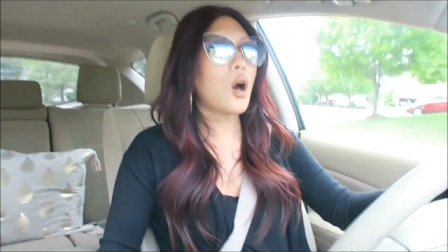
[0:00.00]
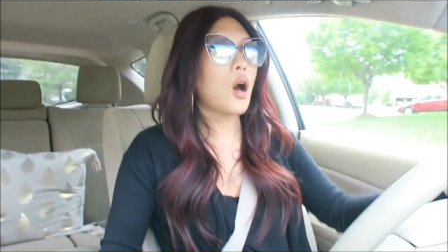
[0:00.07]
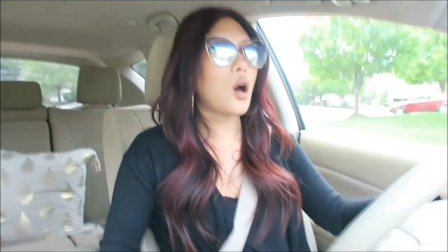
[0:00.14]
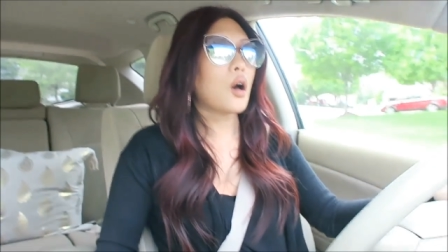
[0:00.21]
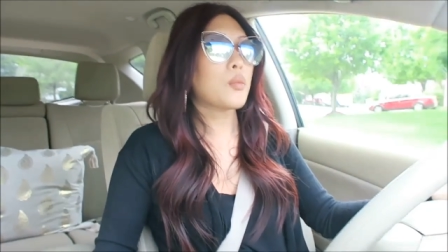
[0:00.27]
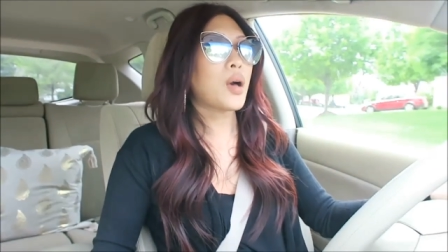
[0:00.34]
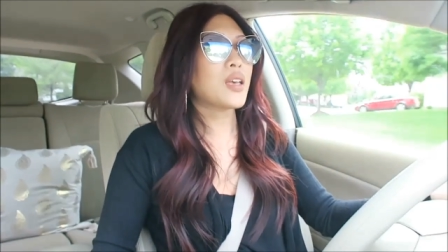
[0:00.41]

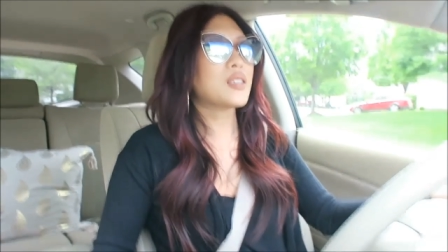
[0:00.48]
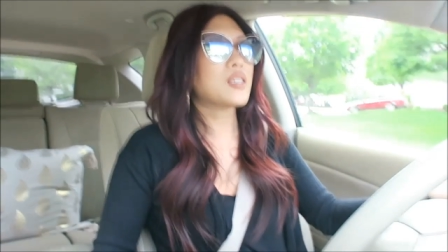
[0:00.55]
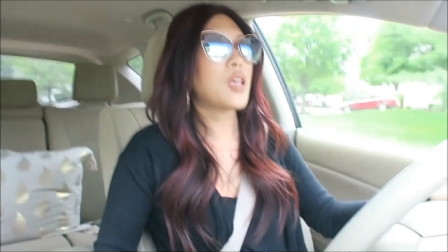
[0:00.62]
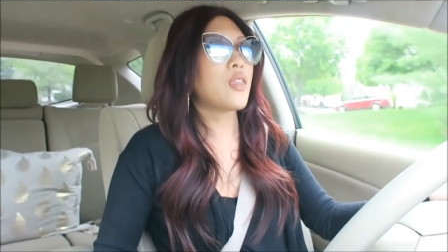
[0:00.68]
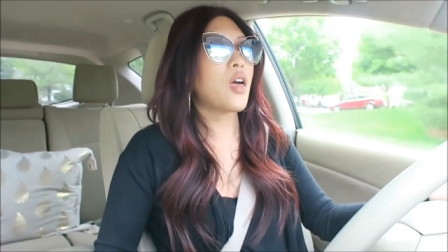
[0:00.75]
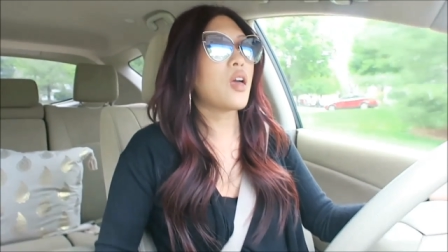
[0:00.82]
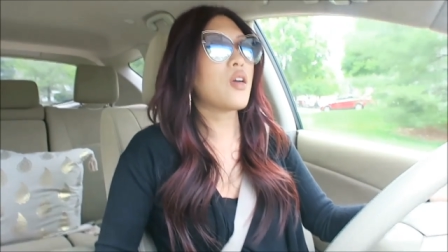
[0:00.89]
Um, I
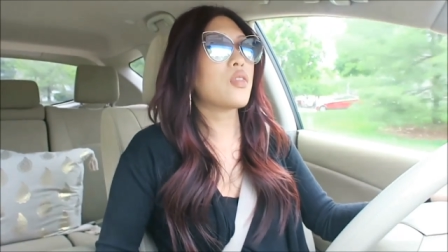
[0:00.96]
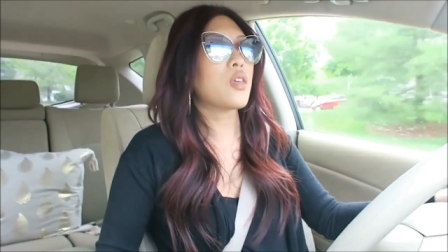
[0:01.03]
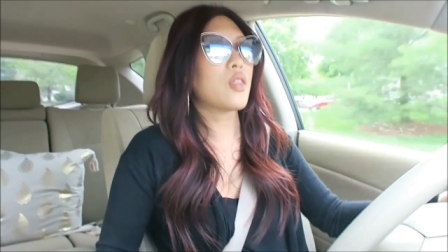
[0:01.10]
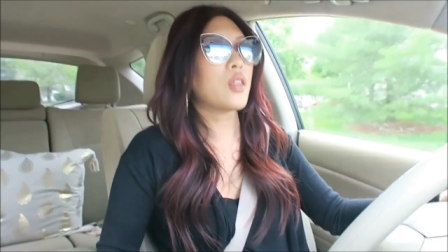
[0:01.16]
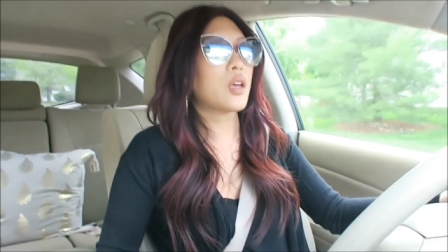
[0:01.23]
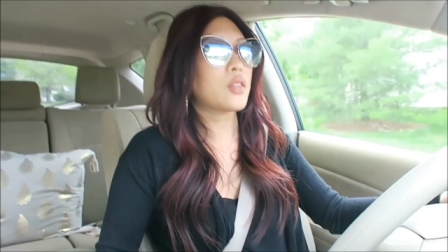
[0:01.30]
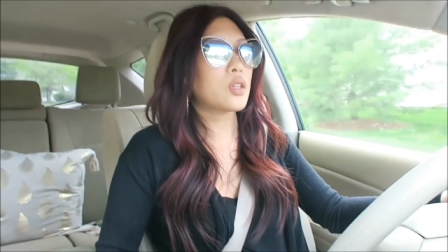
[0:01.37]
say that in
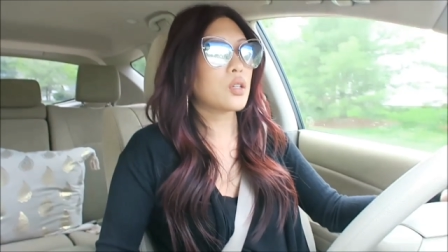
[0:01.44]
that like